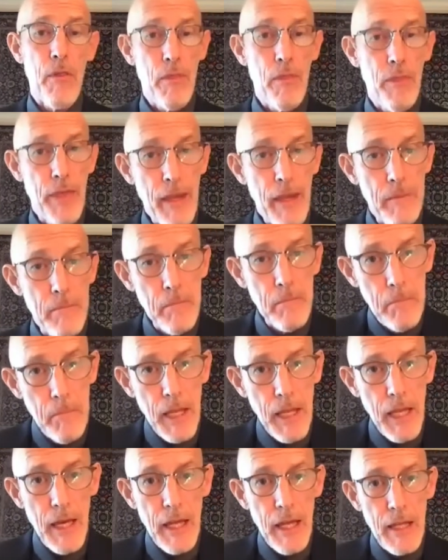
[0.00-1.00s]
that
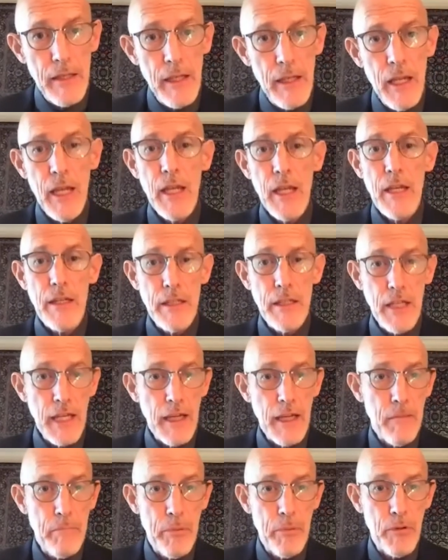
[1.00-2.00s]
men need
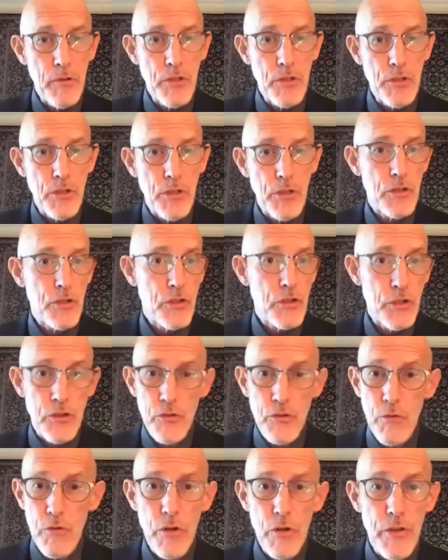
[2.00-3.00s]
a booster
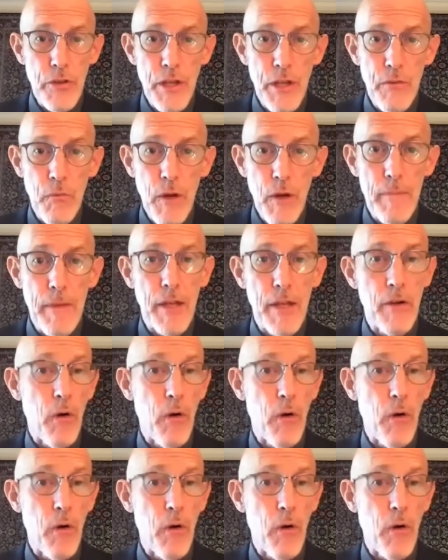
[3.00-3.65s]
sooner than women,